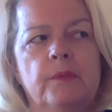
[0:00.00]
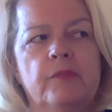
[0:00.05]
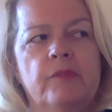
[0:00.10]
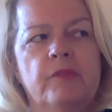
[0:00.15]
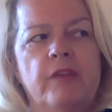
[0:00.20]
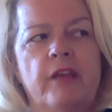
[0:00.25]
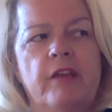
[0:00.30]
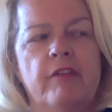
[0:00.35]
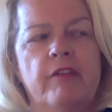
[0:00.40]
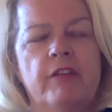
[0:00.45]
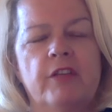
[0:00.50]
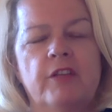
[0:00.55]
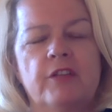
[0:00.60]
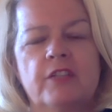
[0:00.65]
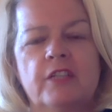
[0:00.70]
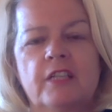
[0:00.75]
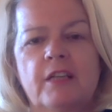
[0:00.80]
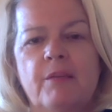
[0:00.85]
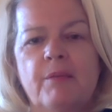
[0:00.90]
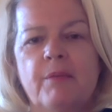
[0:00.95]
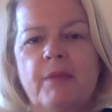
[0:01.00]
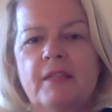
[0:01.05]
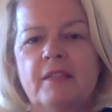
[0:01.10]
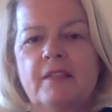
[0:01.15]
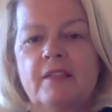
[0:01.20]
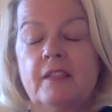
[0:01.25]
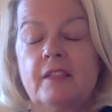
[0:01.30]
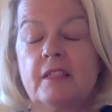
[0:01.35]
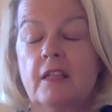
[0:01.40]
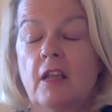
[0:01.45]
Very good, and come back
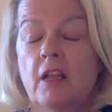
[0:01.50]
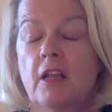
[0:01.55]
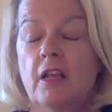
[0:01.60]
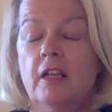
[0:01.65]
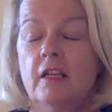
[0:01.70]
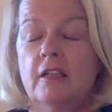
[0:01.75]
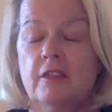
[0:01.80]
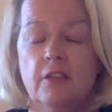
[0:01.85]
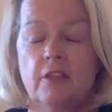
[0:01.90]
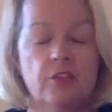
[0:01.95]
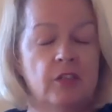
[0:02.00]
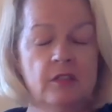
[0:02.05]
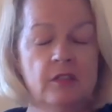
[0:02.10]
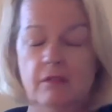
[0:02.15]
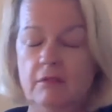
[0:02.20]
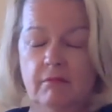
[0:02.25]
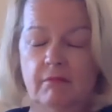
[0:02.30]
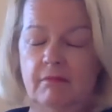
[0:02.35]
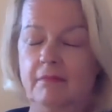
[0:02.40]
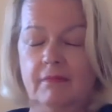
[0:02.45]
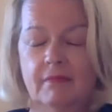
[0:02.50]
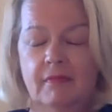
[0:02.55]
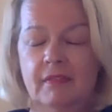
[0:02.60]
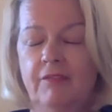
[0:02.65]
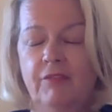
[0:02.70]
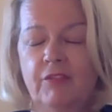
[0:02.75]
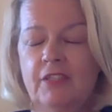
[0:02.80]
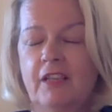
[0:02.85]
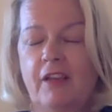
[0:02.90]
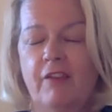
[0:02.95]
to the. So just
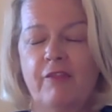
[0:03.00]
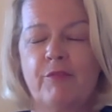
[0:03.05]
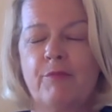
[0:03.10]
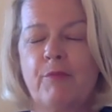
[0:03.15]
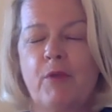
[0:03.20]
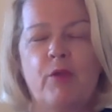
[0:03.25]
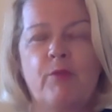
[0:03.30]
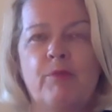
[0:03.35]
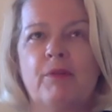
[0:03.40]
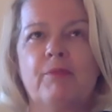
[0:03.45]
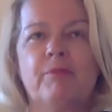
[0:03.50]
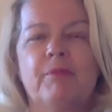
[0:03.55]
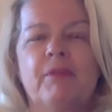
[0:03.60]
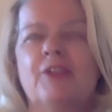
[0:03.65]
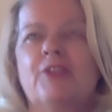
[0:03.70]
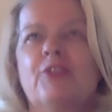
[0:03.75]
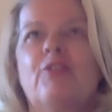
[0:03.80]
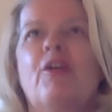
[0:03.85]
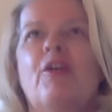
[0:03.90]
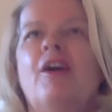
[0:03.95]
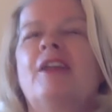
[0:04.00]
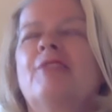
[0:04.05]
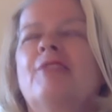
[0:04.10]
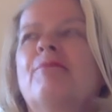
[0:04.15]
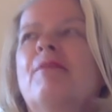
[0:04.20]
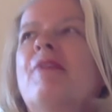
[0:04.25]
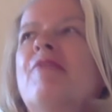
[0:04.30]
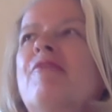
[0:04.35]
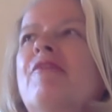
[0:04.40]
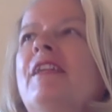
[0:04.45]
give yourself a moment, because your eyes
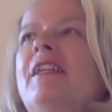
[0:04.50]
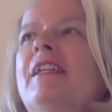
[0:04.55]
might feel a